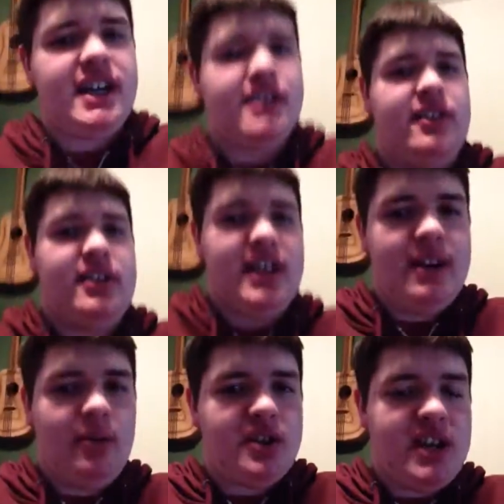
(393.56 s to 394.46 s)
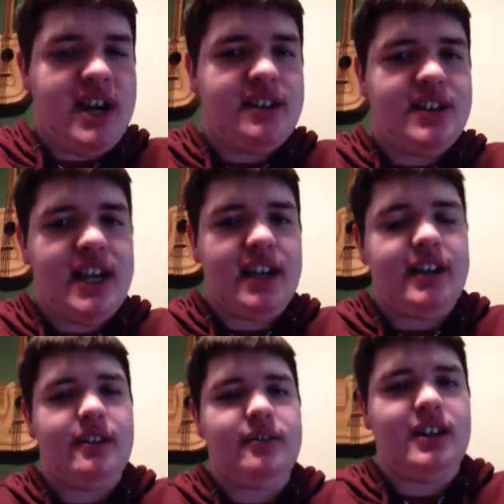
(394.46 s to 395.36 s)
I hadn't I wish I hadn't taken
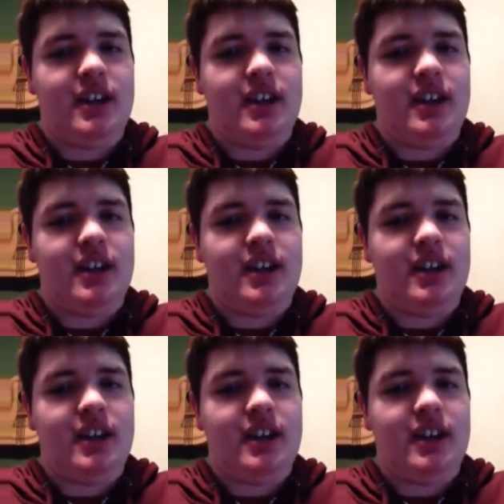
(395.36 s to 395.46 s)
it.